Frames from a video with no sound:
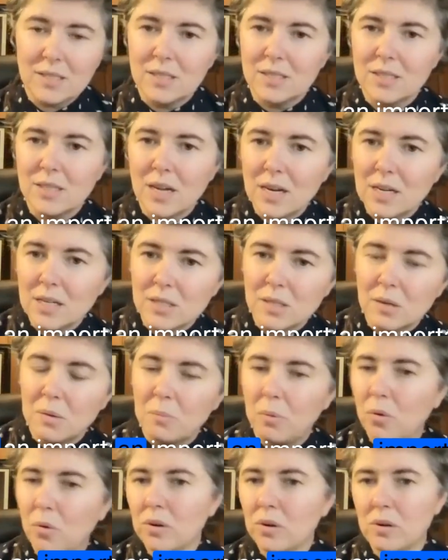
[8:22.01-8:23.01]
Design is an
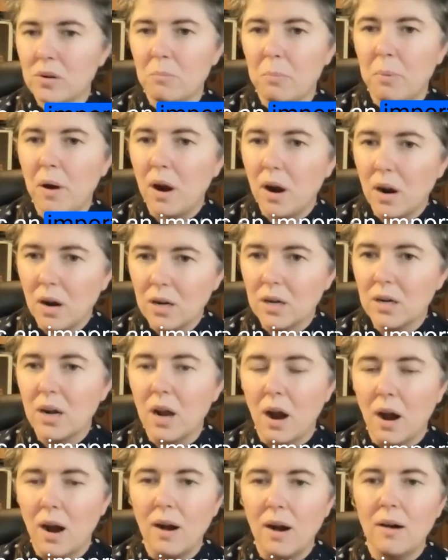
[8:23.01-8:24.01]
important part
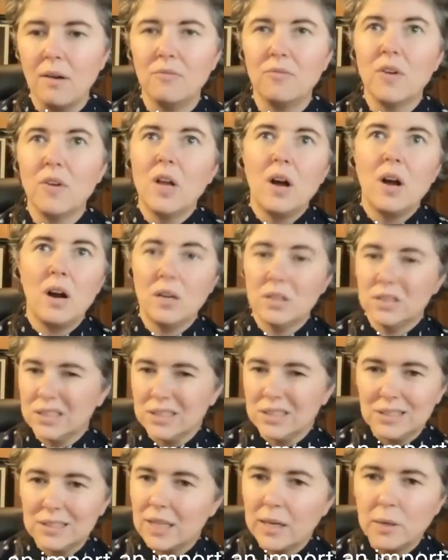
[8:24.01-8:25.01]
of our
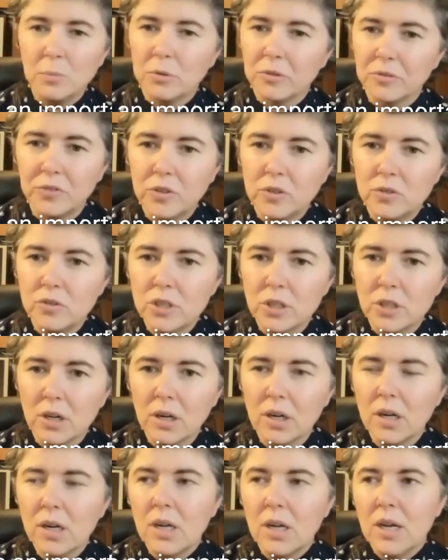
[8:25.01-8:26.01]
sustainable
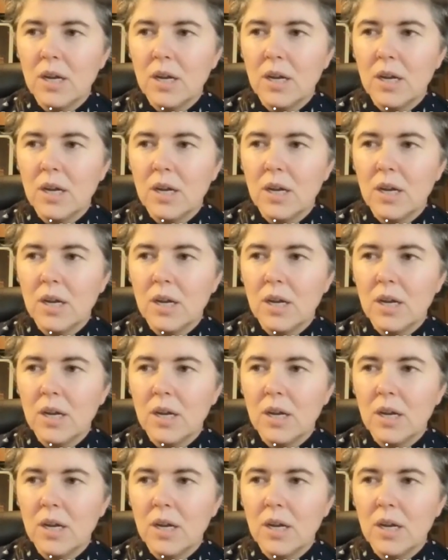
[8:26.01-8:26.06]
future.